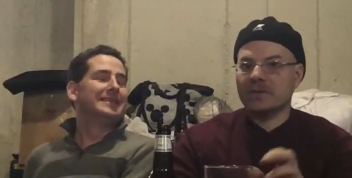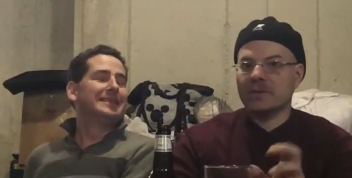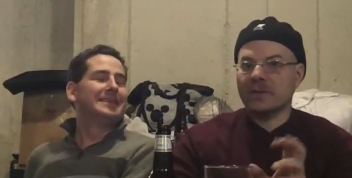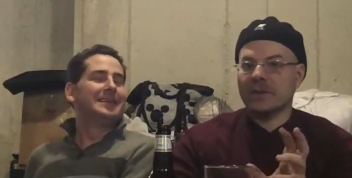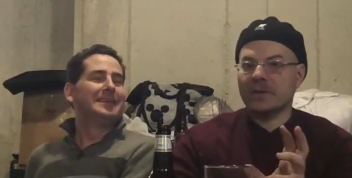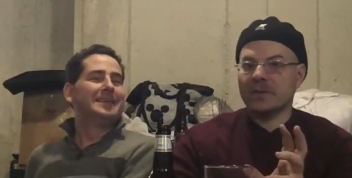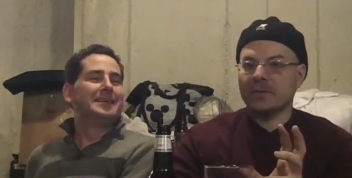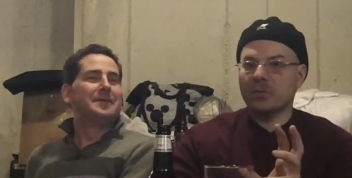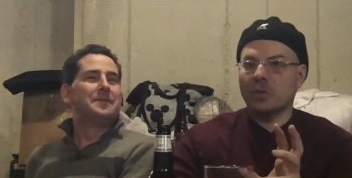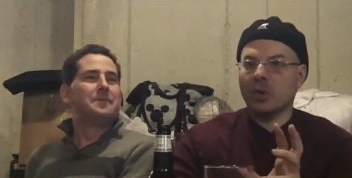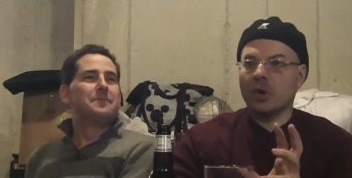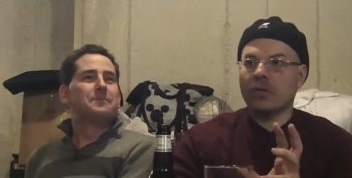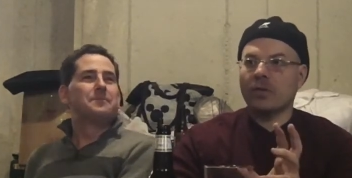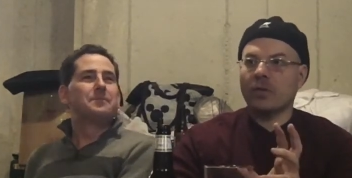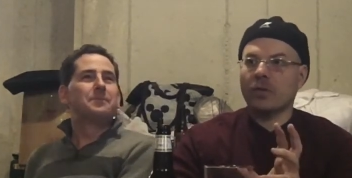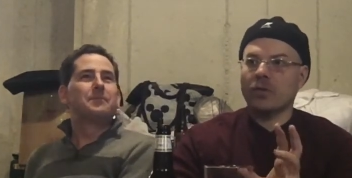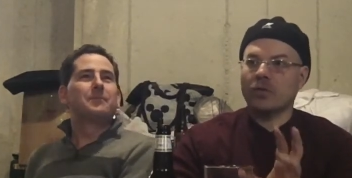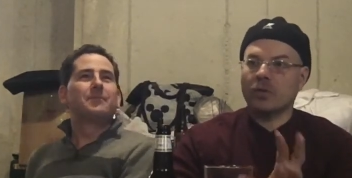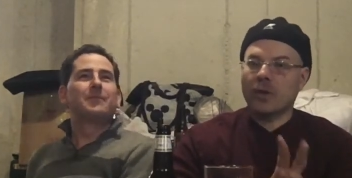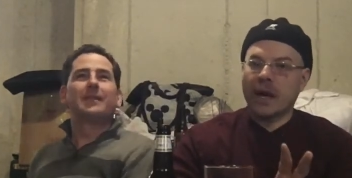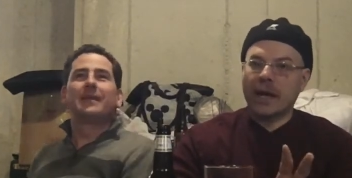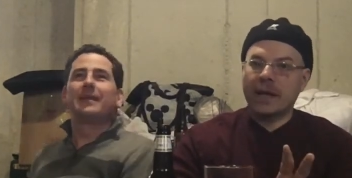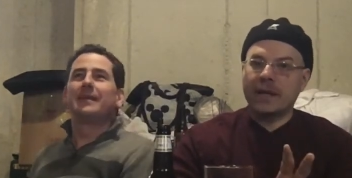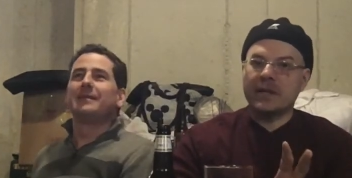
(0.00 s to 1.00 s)
Speaker 1: It's, it's more of
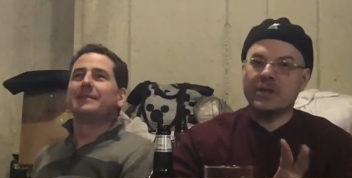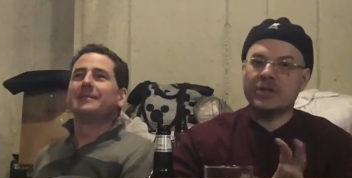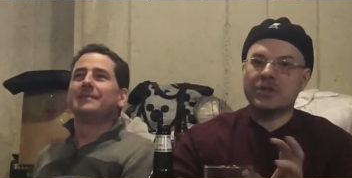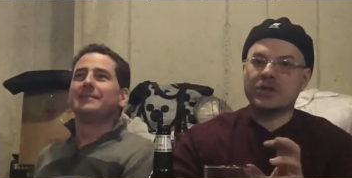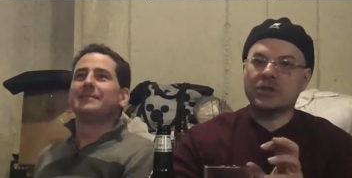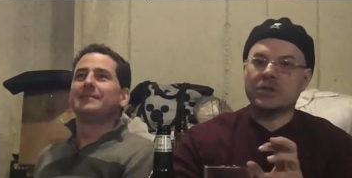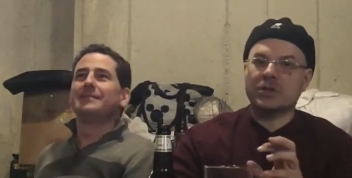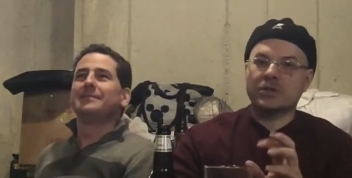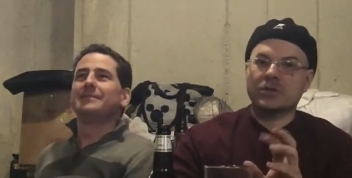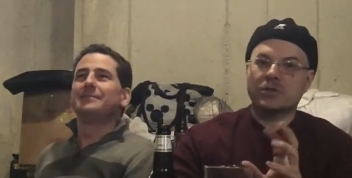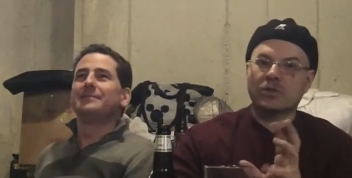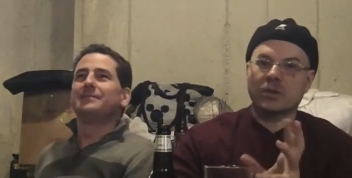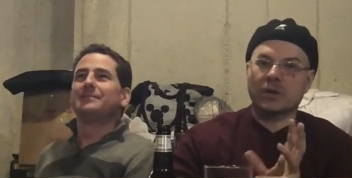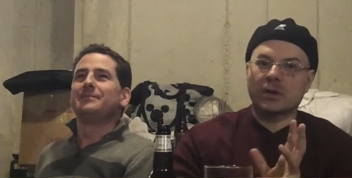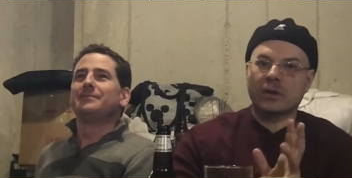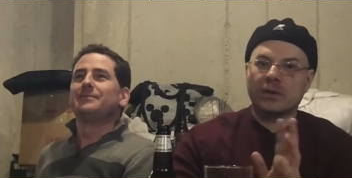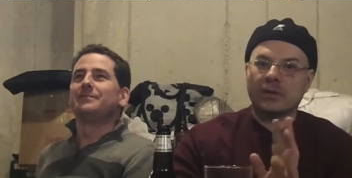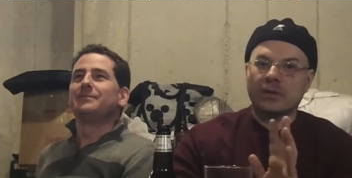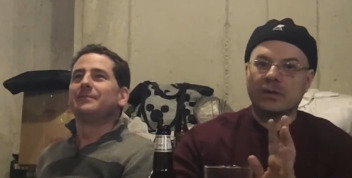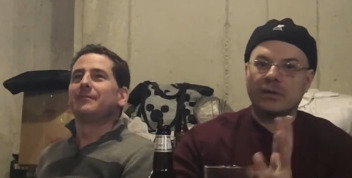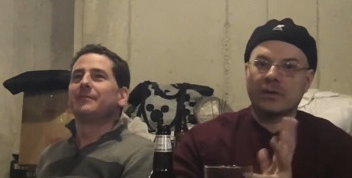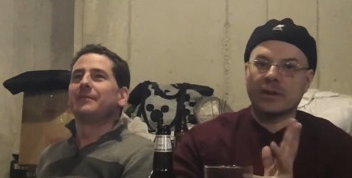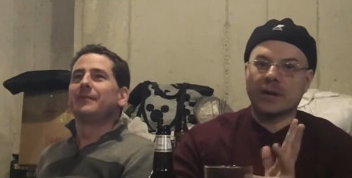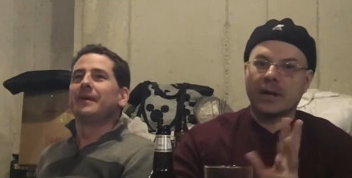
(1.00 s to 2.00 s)
a reddish sort
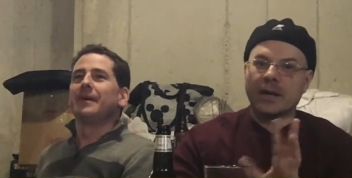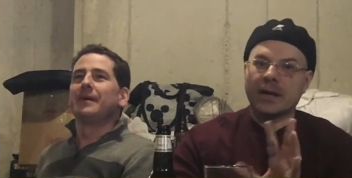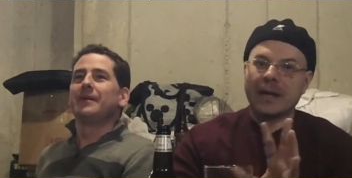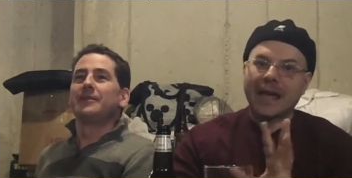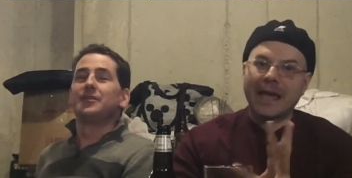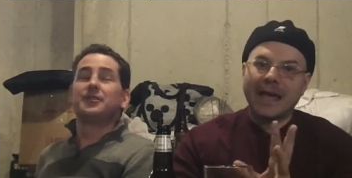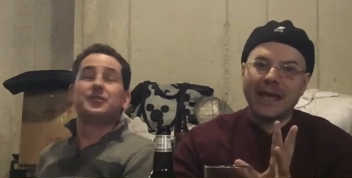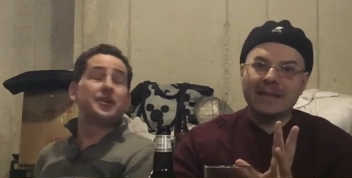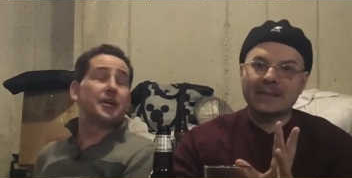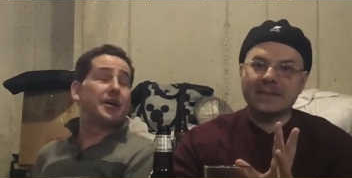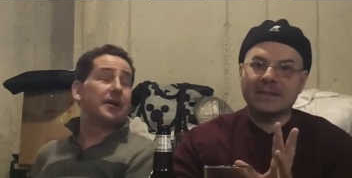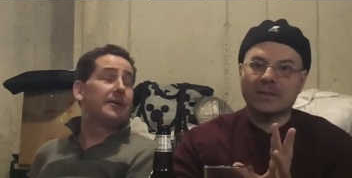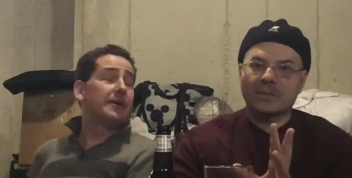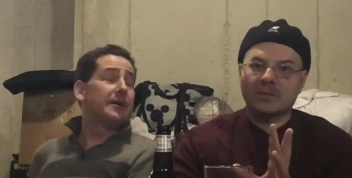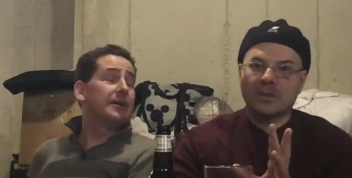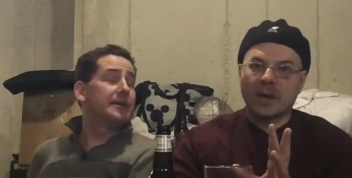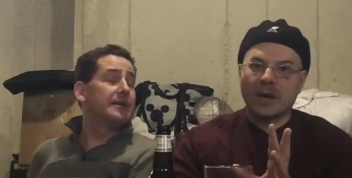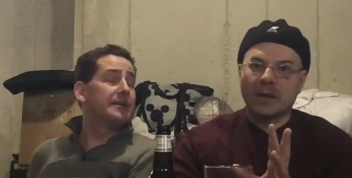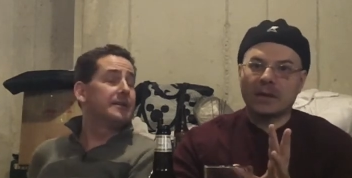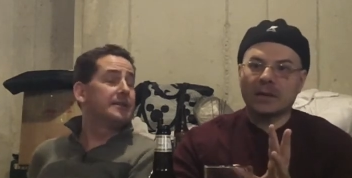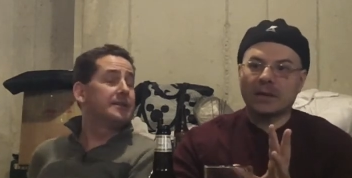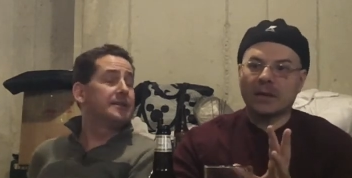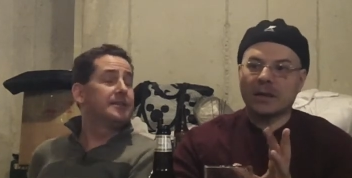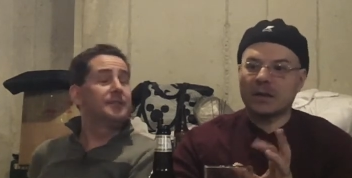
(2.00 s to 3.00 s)
of uh, hazy cherry?
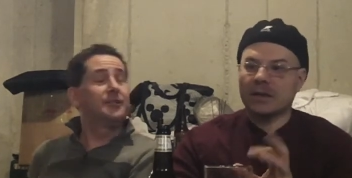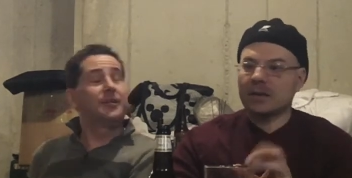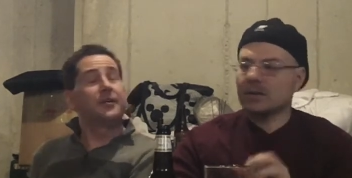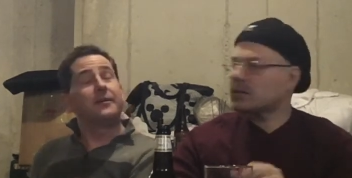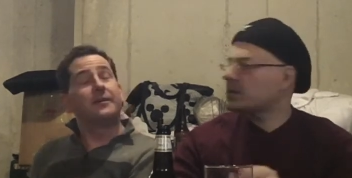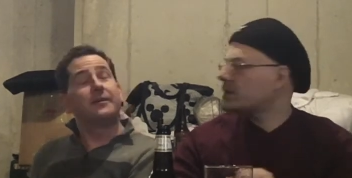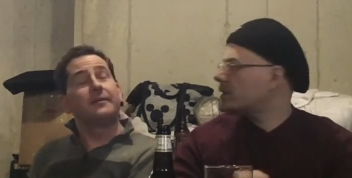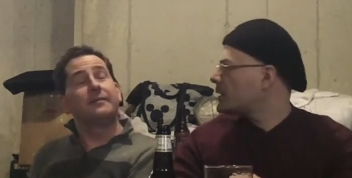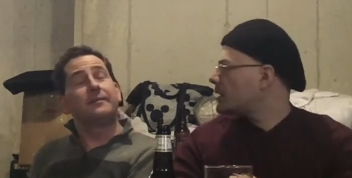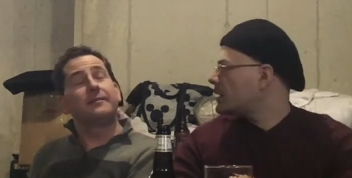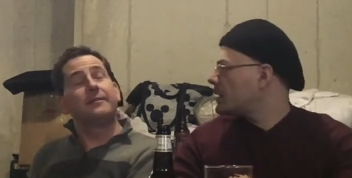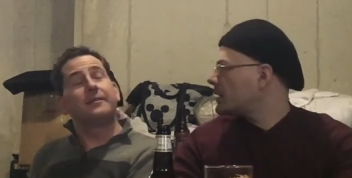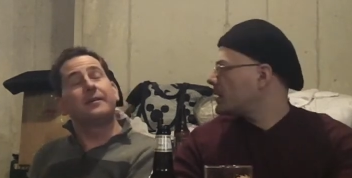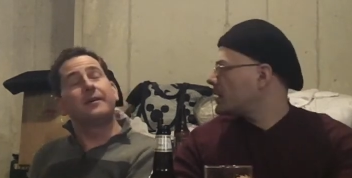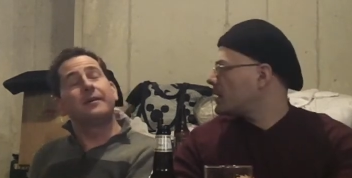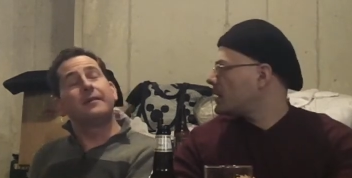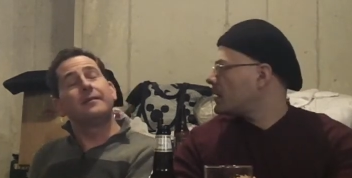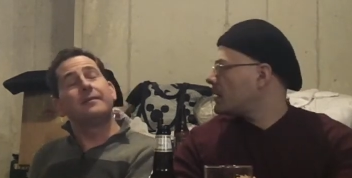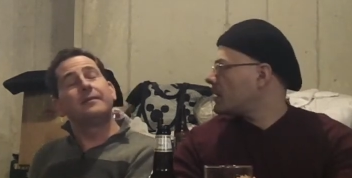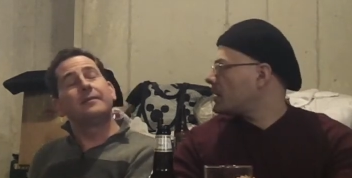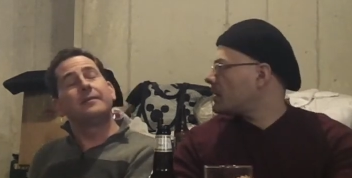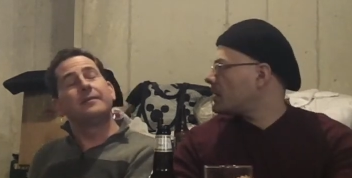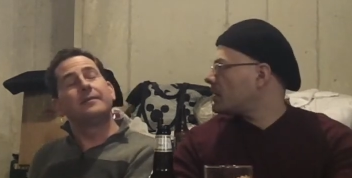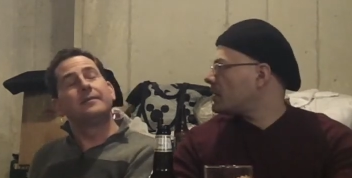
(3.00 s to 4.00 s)
red color.
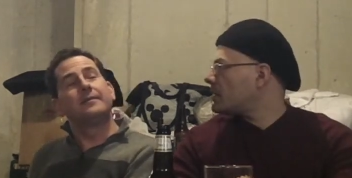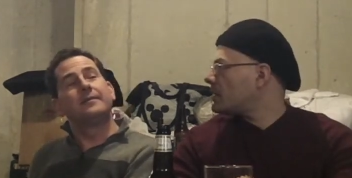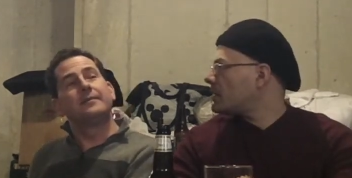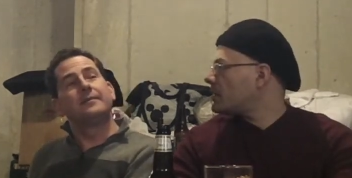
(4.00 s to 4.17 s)
color.